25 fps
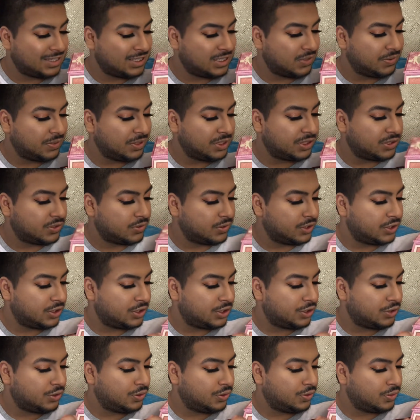So we're just going
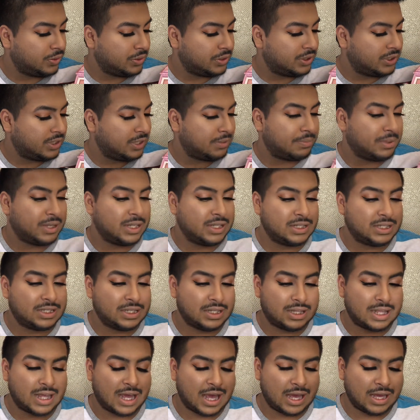to dip into
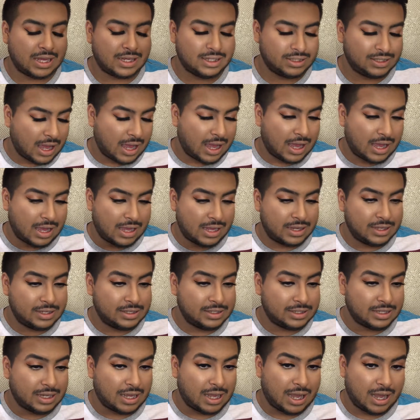that
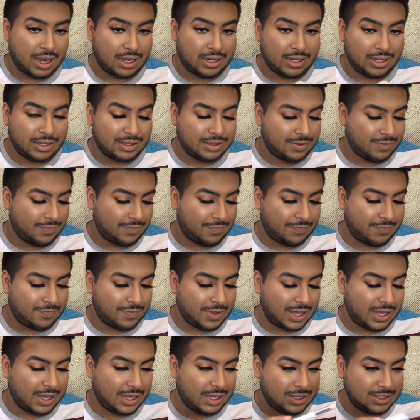and highlight the
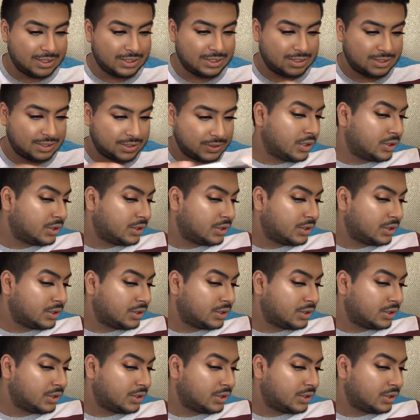face.